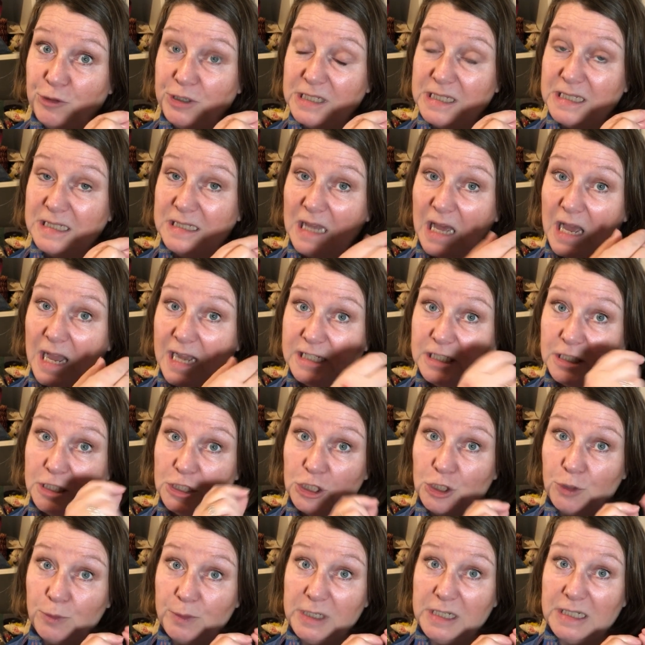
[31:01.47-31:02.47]
inside and you're
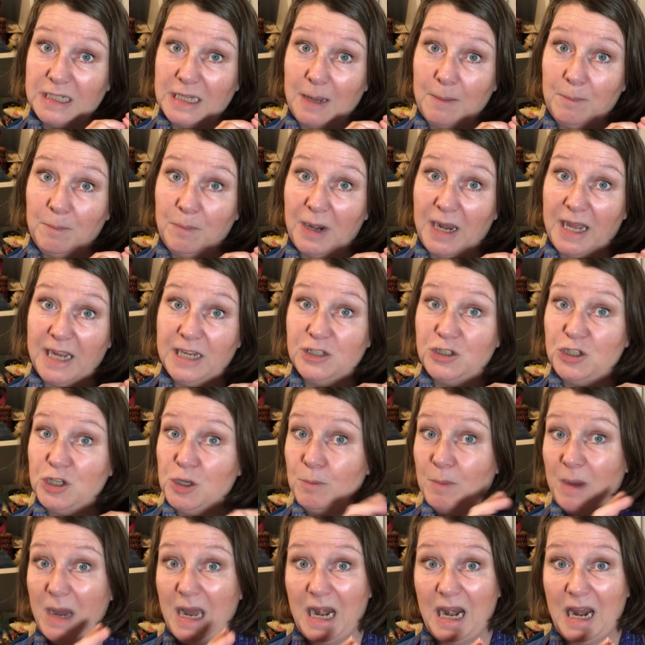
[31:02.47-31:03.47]
doing your templates. You
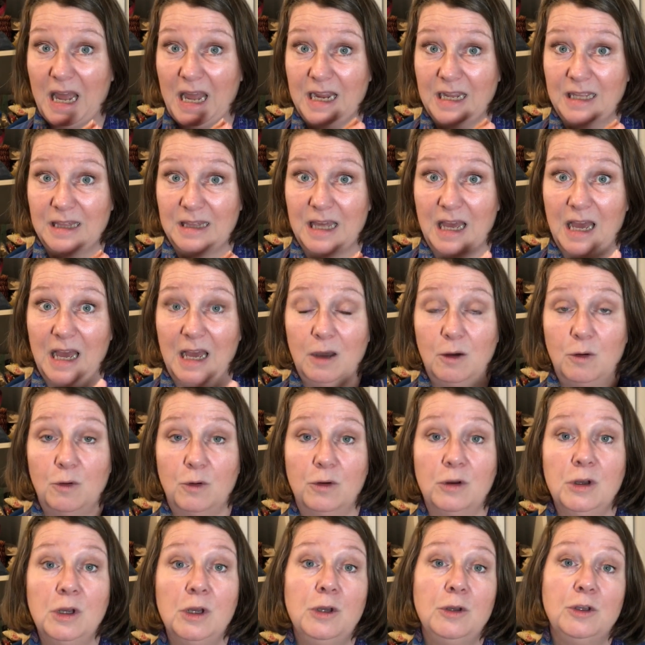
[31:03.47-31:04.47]
might like that,
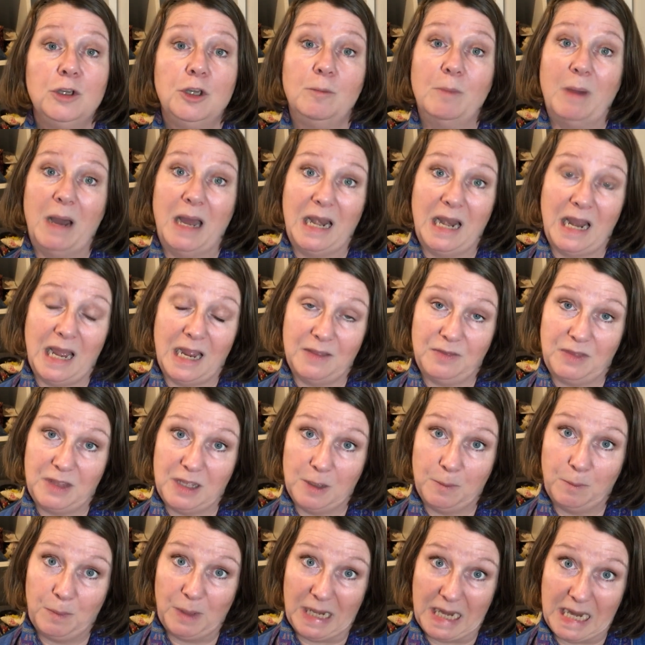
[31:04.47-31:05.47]
or you might like the
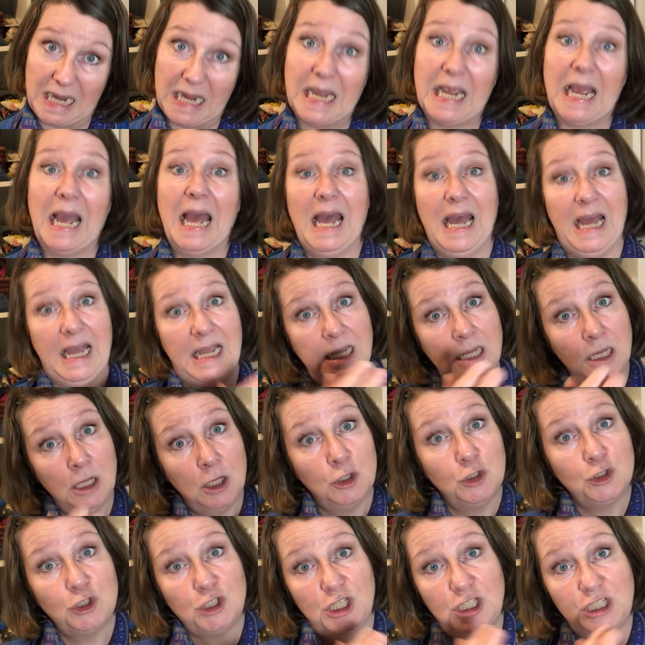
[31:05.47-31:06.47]
applique.
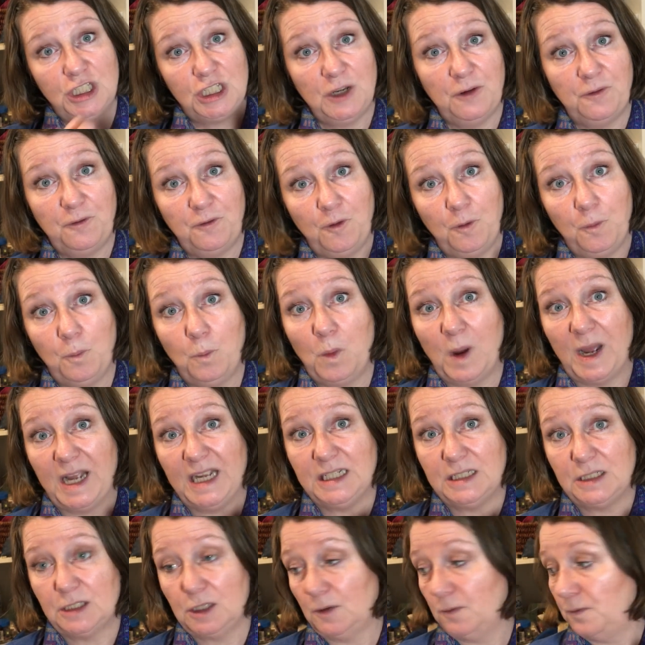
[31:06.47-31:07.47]
So there's different
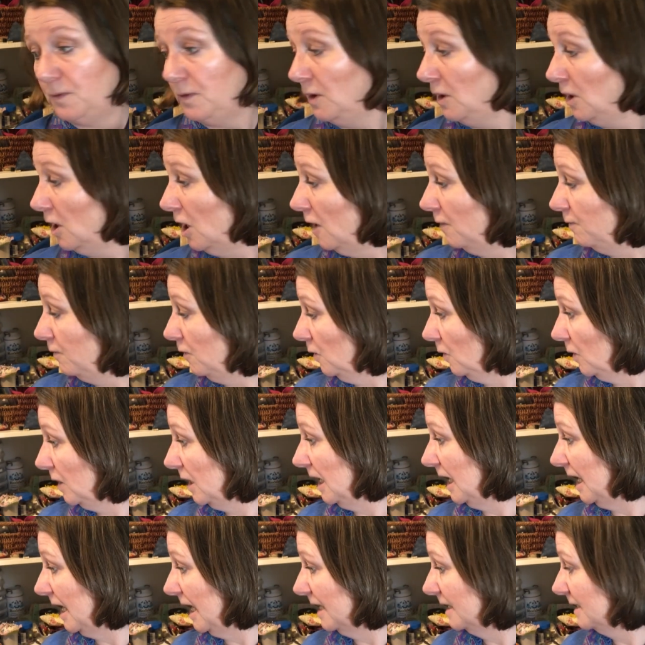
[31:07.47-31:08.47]
ways of
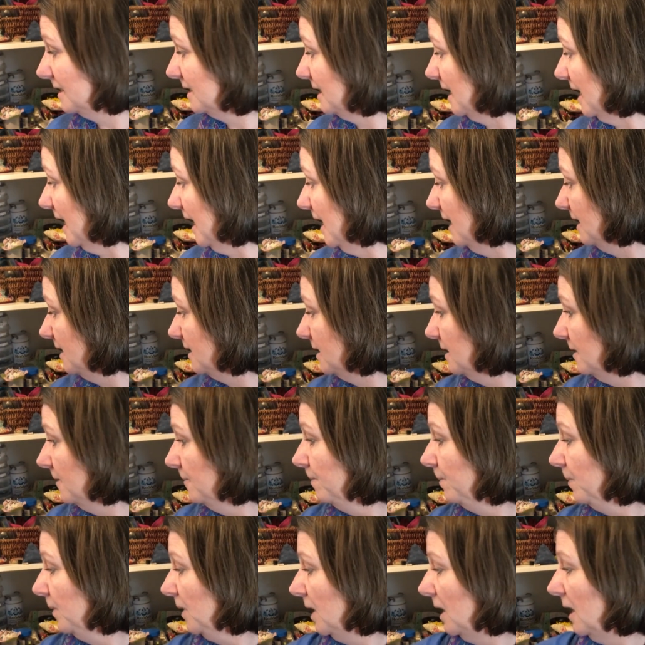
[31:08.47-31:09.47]
looking at it.
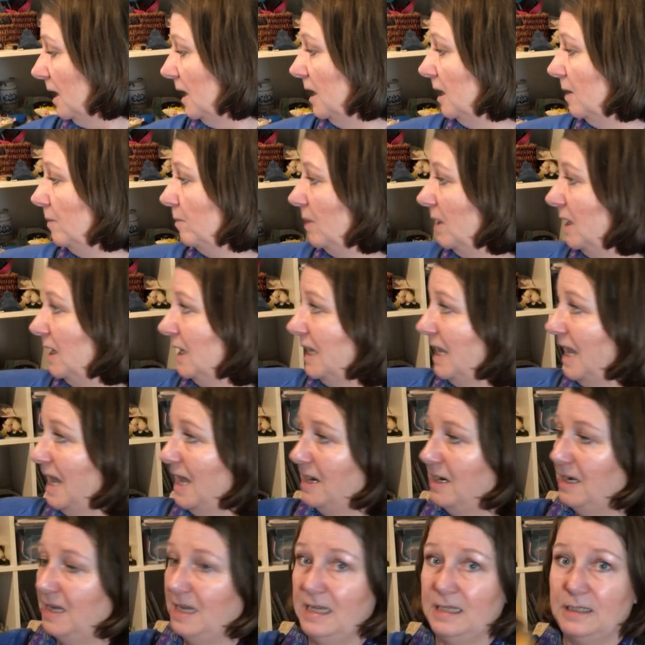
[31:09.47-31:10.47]

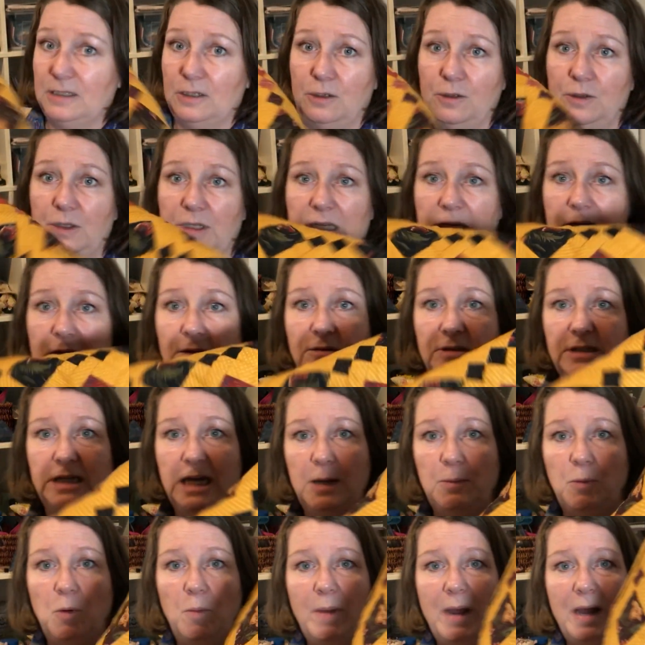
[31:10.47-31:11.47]
Again, here's another little
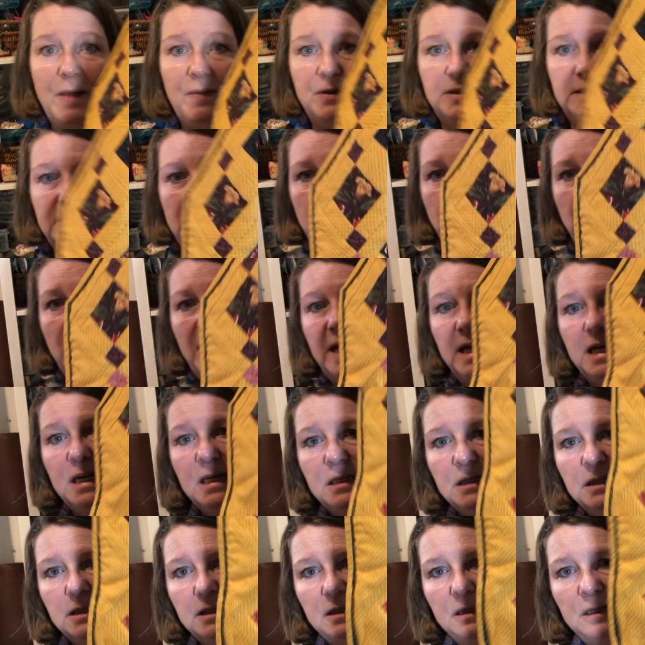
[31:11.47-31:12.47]
table mat that I
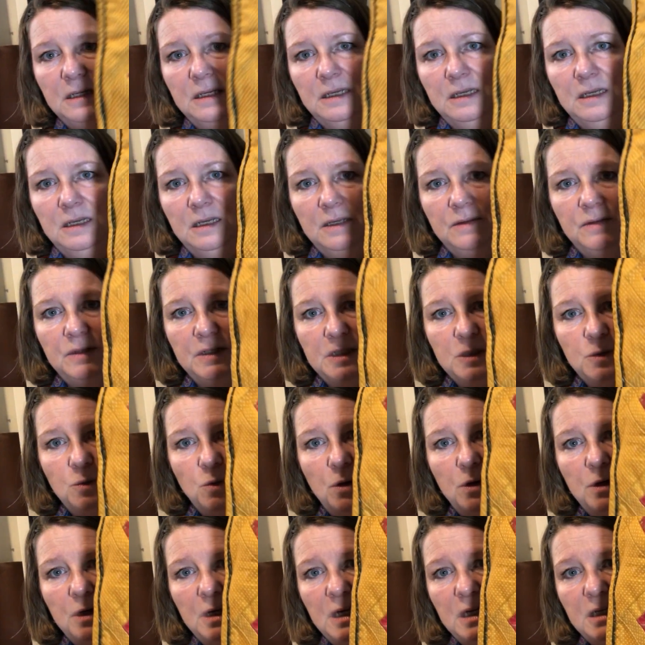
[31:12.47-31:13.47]
made. This
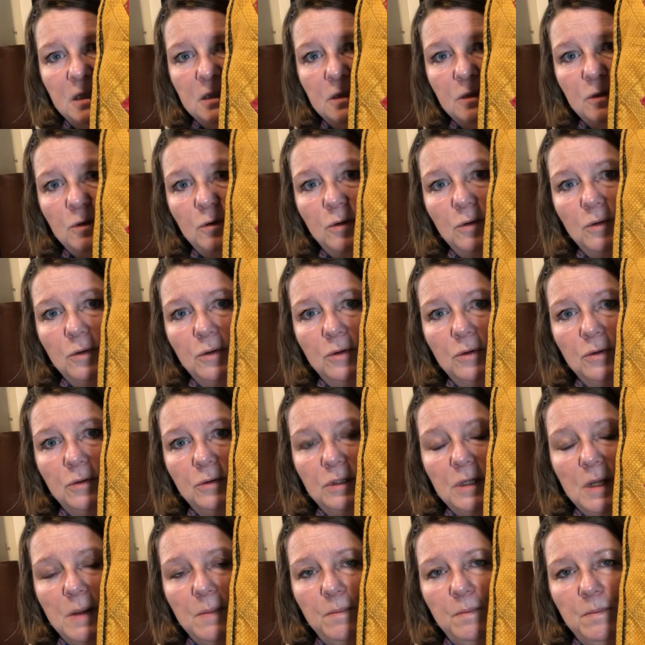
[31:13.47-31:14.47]
one is
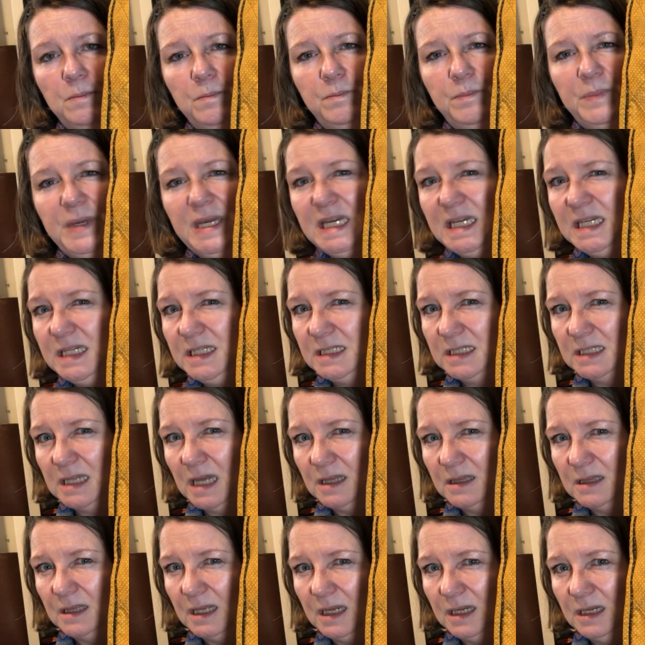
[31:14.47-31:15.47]
called Beads, I
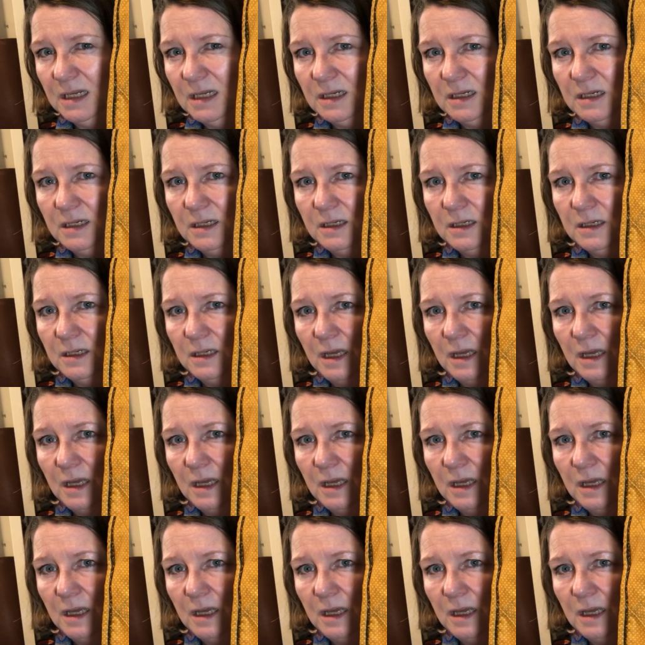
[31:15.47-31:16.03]
think.